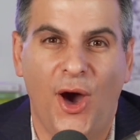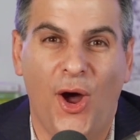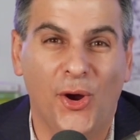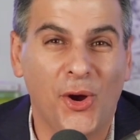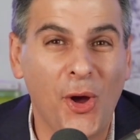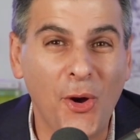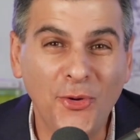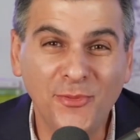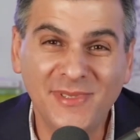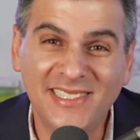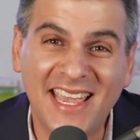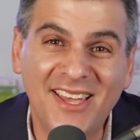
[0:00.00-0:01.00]
Are
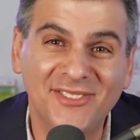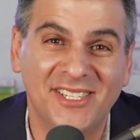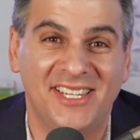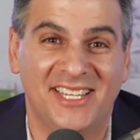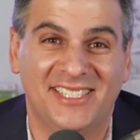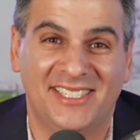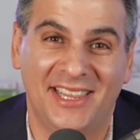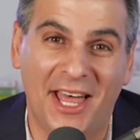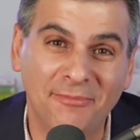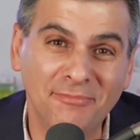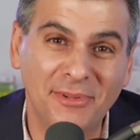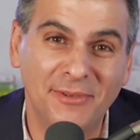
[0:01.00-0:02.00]
home sales in a
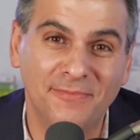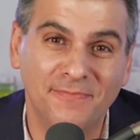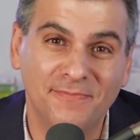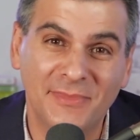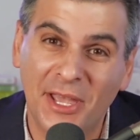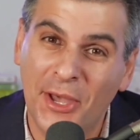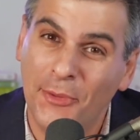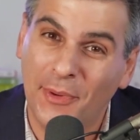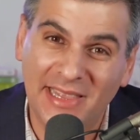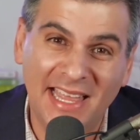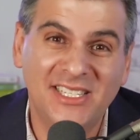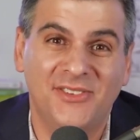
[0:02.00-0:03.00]
slump?
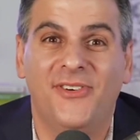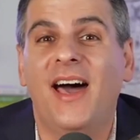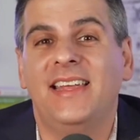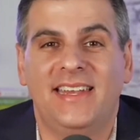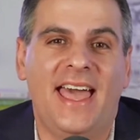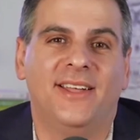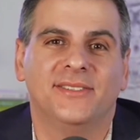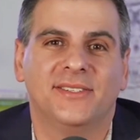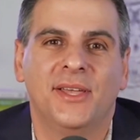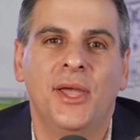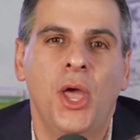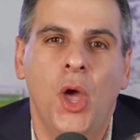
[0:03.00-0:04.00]
Well, let's find out.
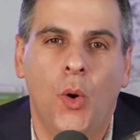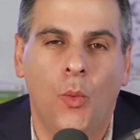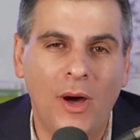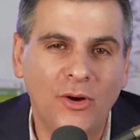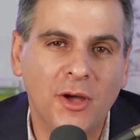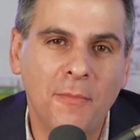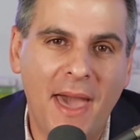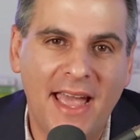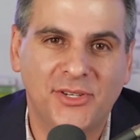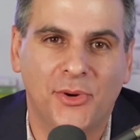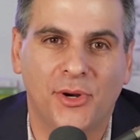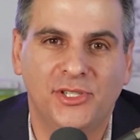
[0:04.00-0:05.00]
Welcome
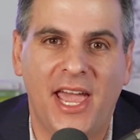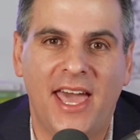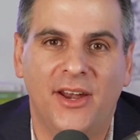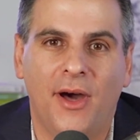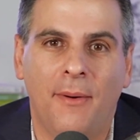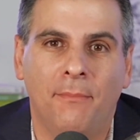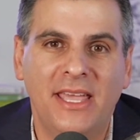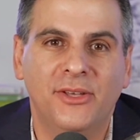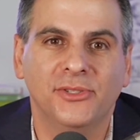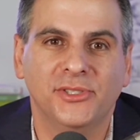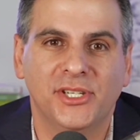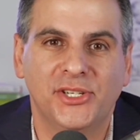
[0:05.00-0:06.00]
back to our channel. I'm
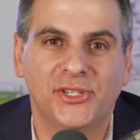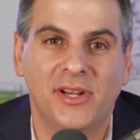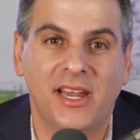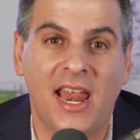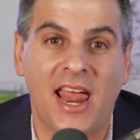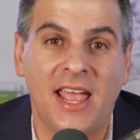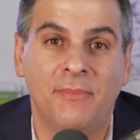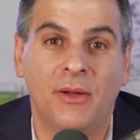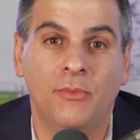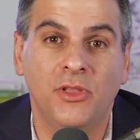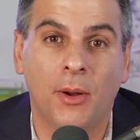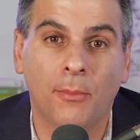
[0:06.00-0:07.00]
Michael Citron, and I am the
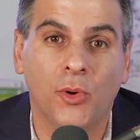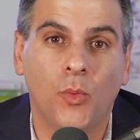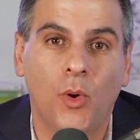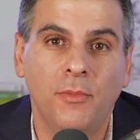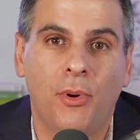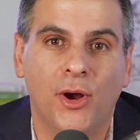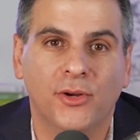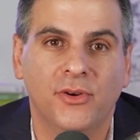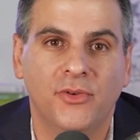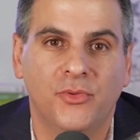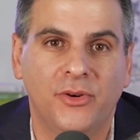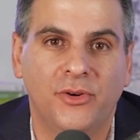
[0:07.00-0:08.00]
number one
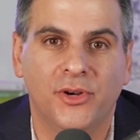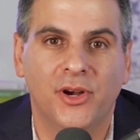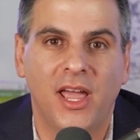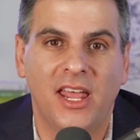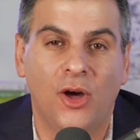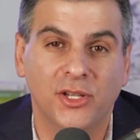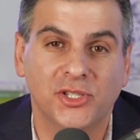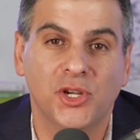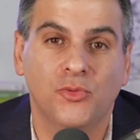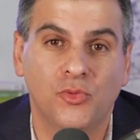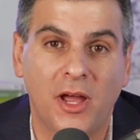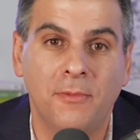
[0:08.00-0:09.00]
Parkland realtor and also
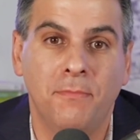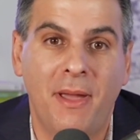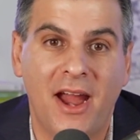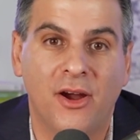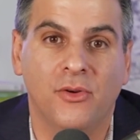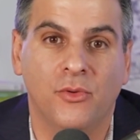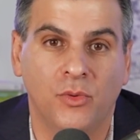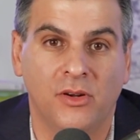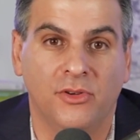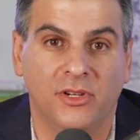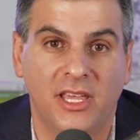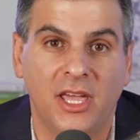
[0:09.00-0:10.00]
run Parrot
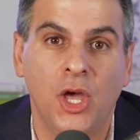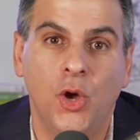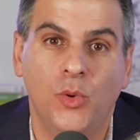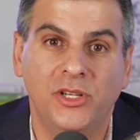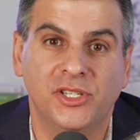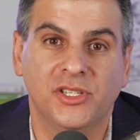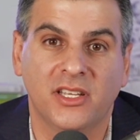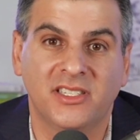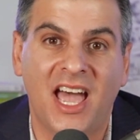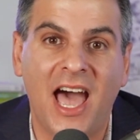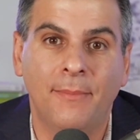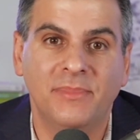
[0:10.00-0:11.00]
Realty, which is a
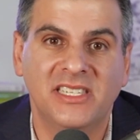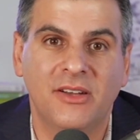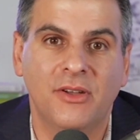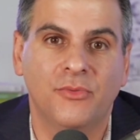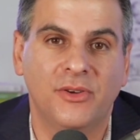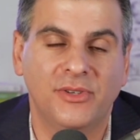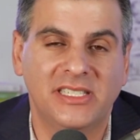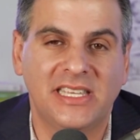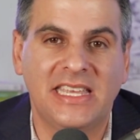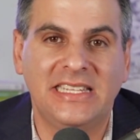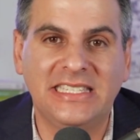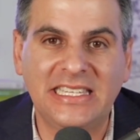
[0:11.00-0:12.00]
top selling real
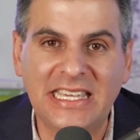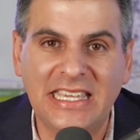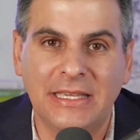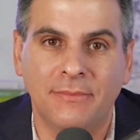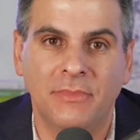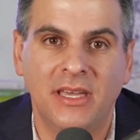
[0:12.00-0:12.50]
estate team